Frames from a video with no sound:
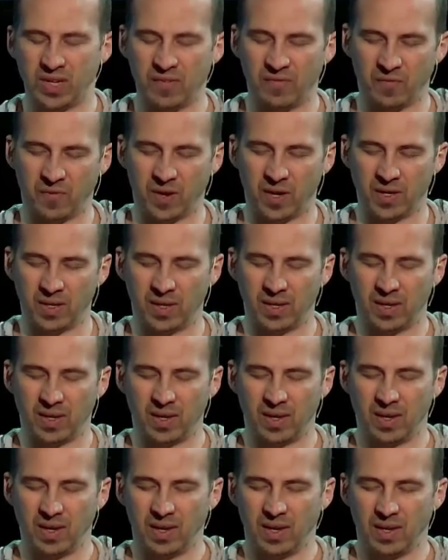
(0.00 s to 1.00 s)
different
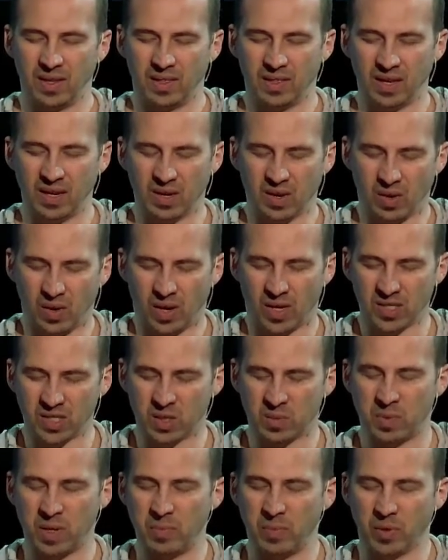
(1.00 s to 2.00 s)
that it
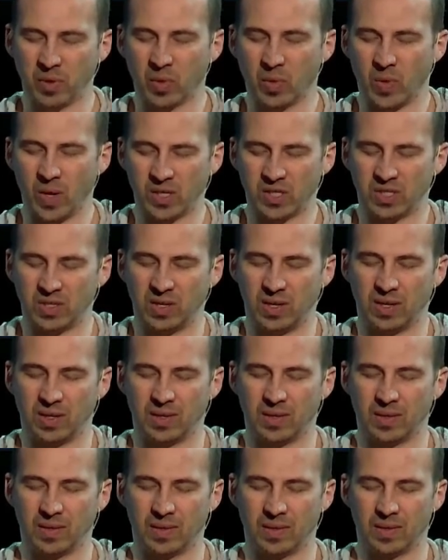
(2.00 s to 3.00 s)
causes people to question it.
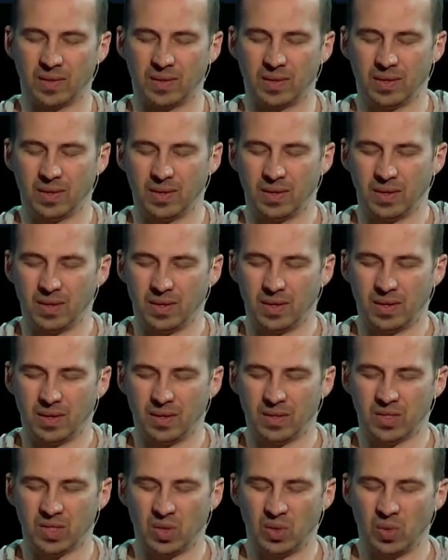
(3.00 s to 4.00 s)

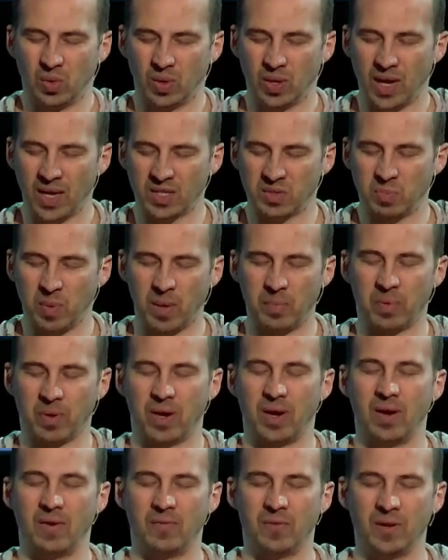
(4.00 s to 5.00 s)
So, Lord, that's my
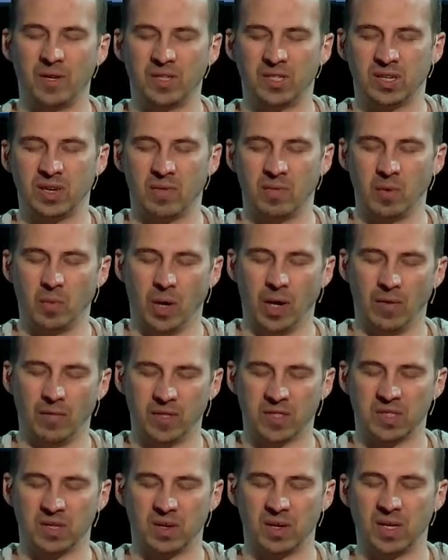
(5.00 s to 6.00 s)
prayer for each and every one of
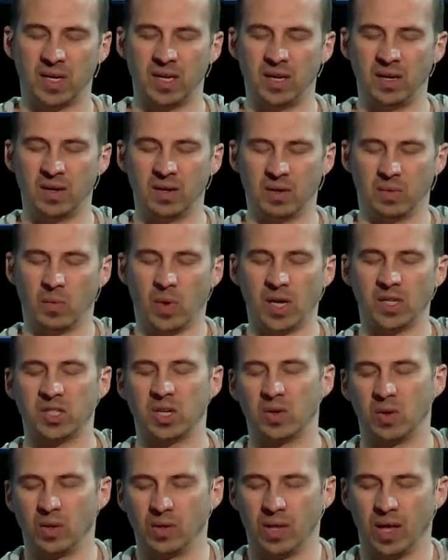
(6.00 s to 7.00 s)
us that are here and
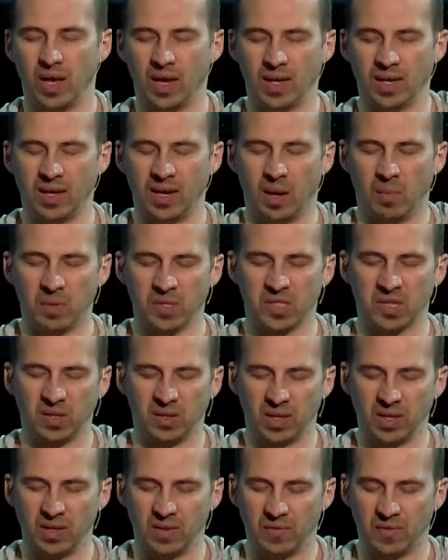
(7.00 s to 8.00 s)
watching online. Help us to
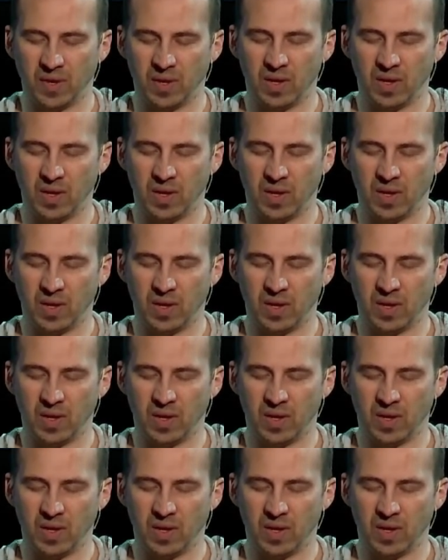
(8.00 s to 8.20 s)
live